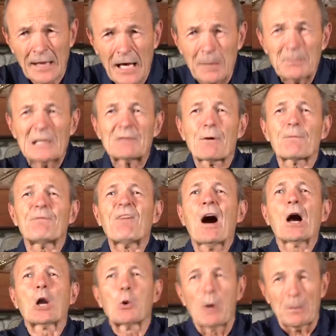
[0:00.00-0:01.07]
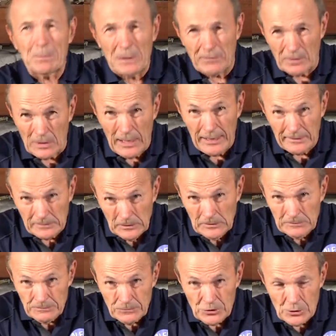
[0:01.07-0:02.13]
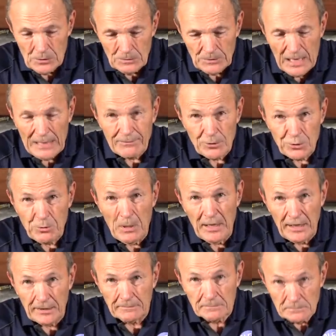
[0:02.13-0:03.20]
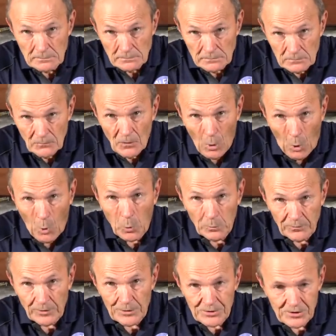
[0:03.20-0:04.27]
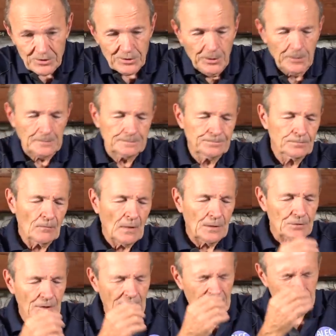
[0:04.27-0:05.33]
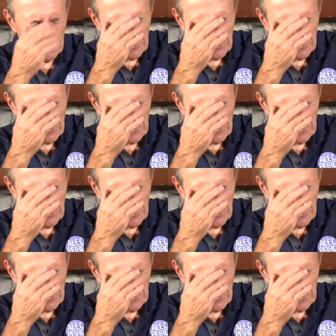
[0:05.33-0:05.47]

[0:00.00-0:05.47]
A bit of a follow-up, if you like, to diver training, old versus new. So that's